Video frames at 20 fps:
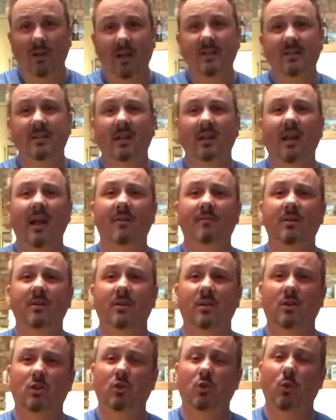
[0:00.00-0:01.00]
is 11
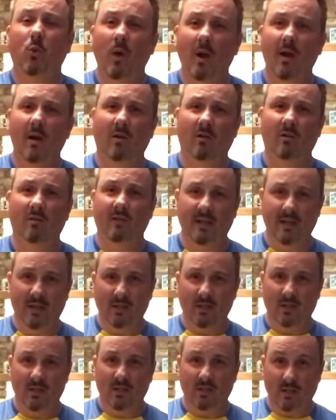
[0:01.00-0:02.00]
to 12
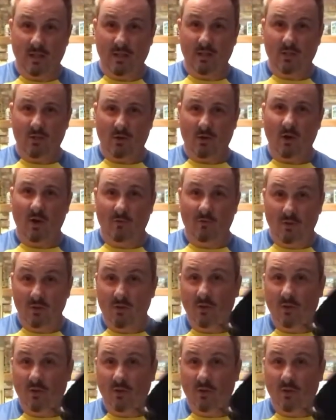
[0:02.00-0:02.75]
inches in circumference.